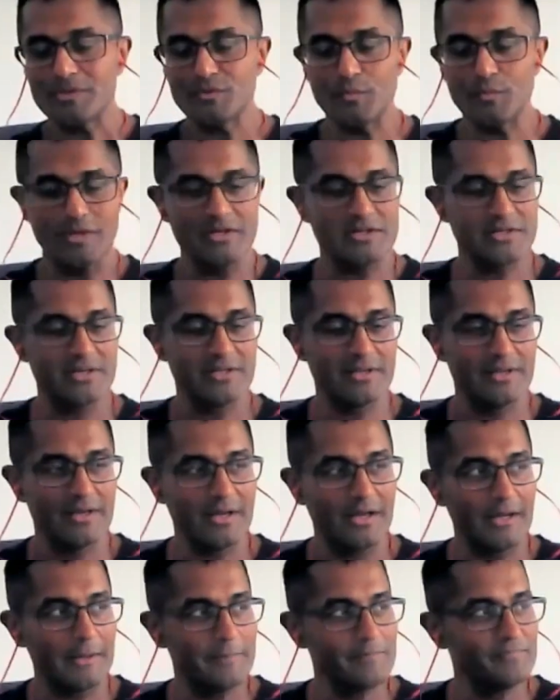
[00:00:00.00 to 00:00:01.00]
I was
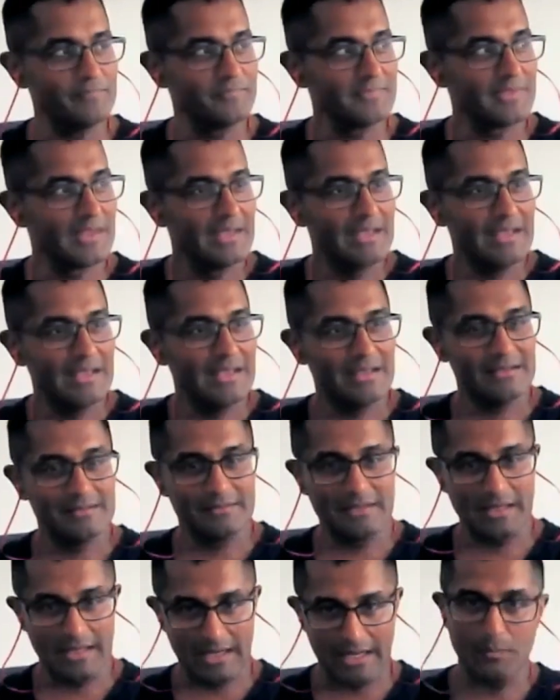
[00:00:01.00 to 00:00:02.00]
wondering,
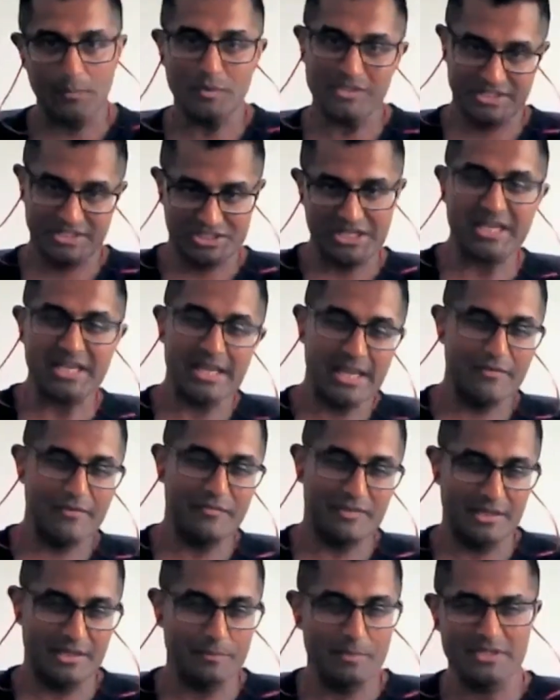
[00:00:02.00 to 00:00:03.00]
I was checking
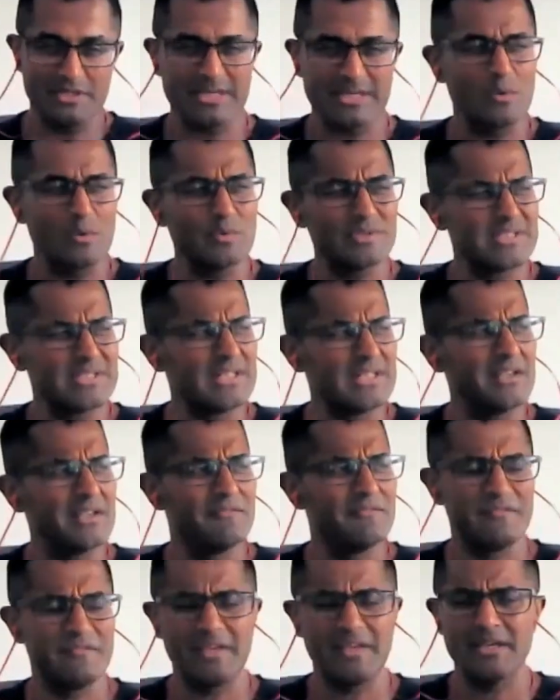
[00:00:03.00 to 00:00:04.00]
everything because I was
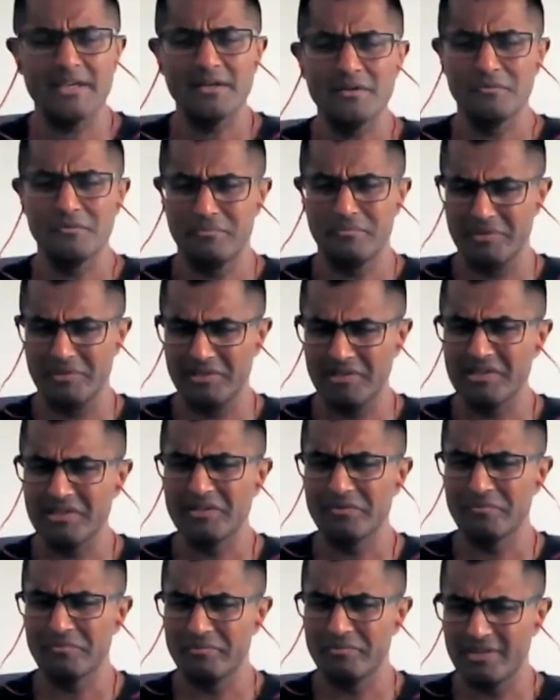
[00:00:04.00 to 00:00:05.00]
eating vegan
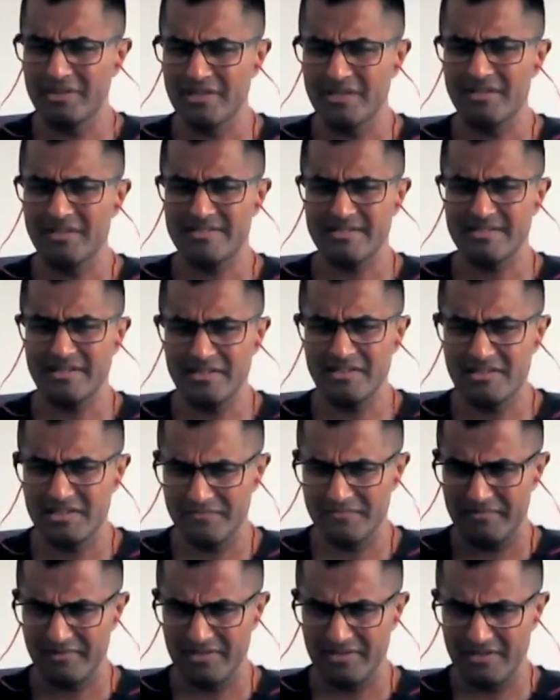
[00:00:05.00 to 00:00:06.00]
really, really
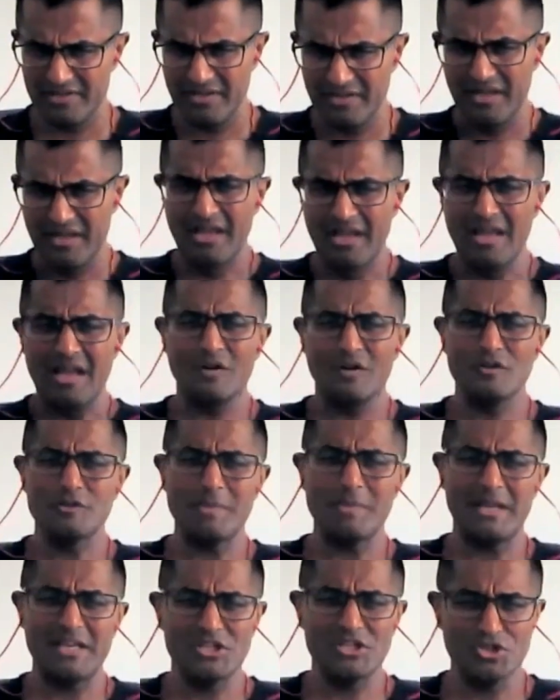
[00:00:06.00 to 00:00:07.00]
scientifically. I
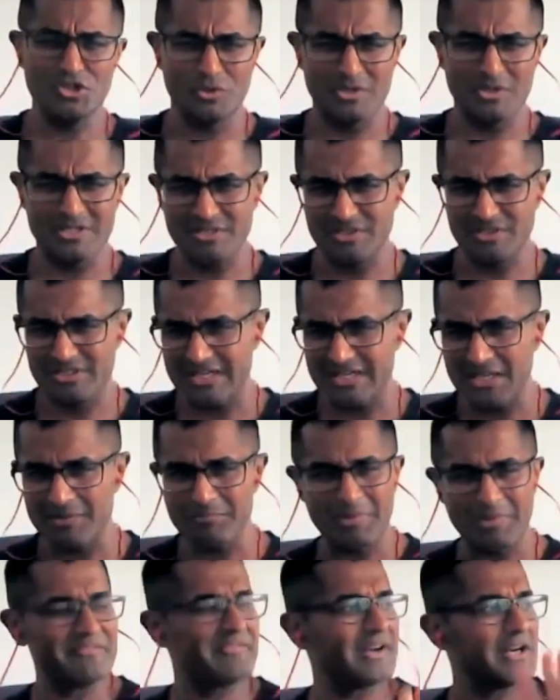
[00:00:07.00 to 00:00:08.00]
was making sure I was
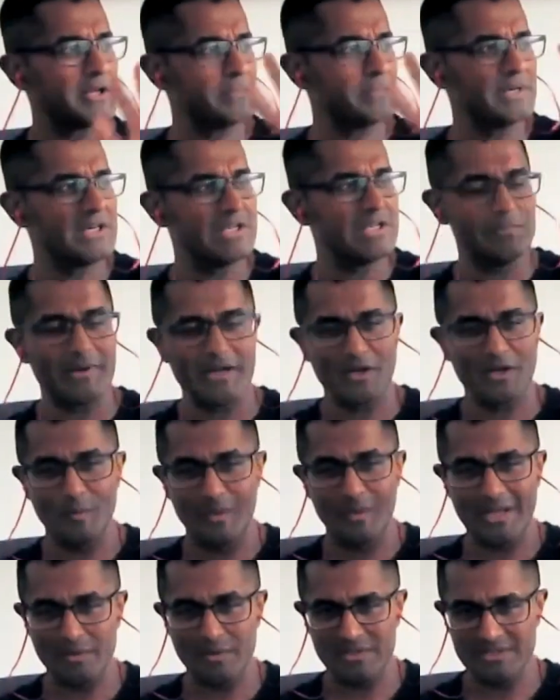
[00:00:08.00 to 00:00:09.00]
getting my vitamin D by
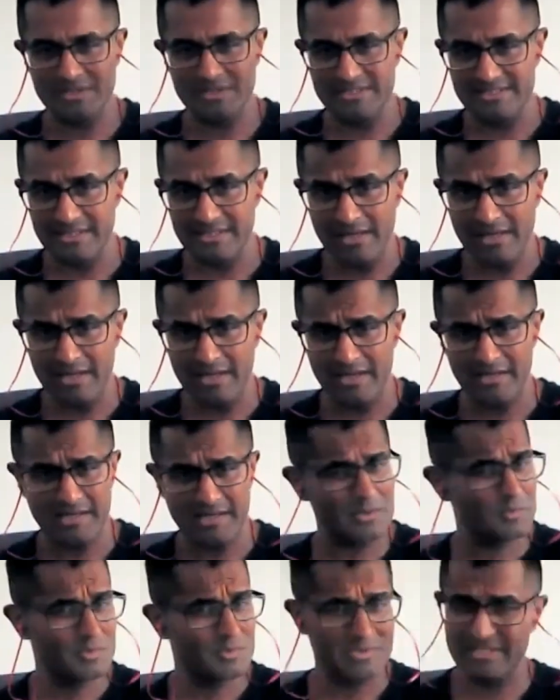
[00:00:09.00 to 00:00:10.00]
going out in the
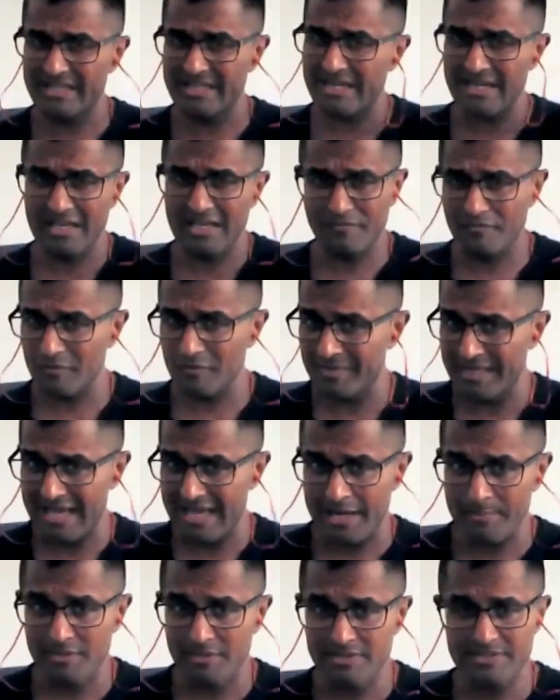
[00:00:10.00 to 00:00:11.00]
sunlight. I wasn't getting it from
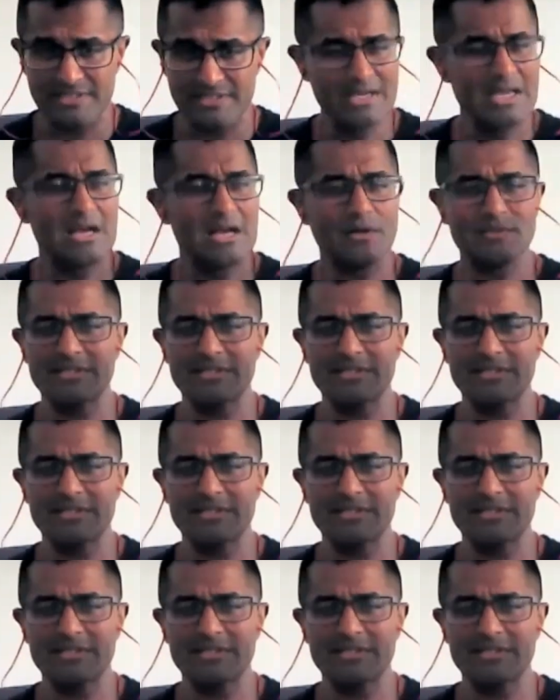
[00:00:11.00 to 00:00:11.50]
the animals.